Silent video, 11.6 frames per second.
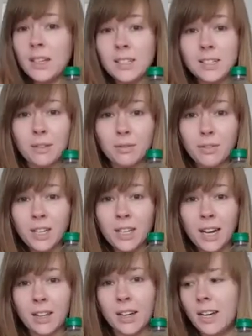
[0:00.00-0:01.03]
some food
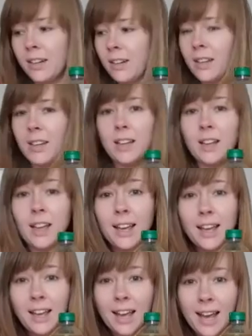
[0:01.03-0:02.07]
colouring,
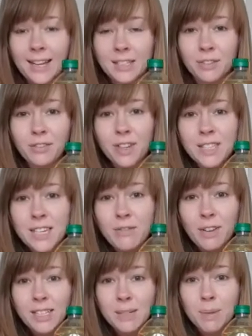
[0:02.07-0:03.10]
and a fizzy
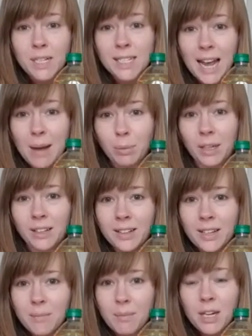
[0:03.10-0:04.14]
vitamin tablet.
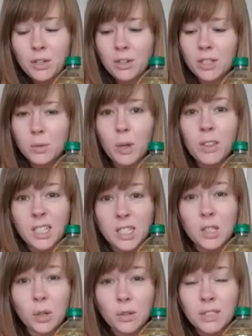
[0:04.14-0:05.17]
Make sure it's one that
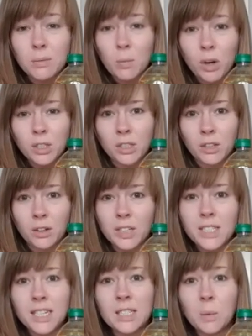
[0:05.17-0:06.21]
dissolves in water or
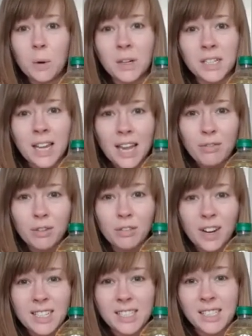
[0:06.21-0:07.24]
says the word
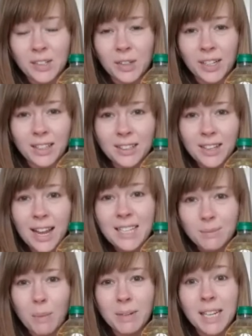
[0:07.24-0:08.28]
effervescent on it.
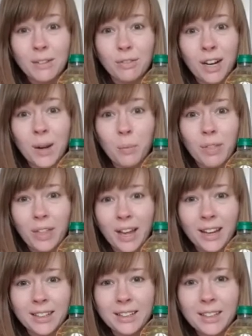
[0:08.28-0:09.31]
Ask Mum and Dad for help with
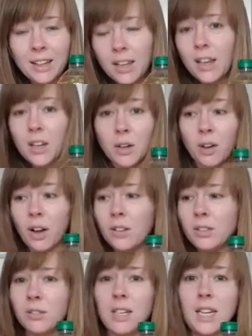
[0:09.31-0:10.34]
that. You'll
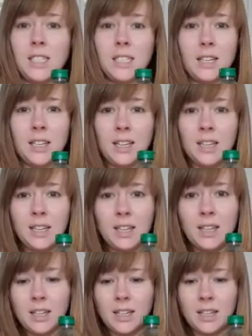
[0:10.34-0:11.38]
also need
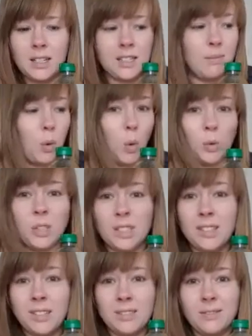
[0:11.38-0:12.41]
some bowls.
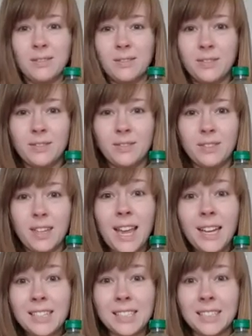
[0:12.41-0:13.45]

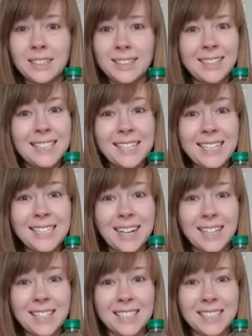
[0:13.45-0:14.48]
Excellent, let's get
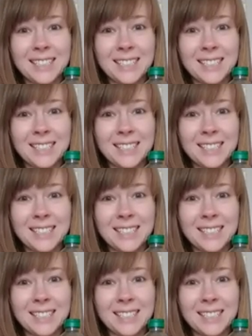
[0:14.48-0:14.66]
started.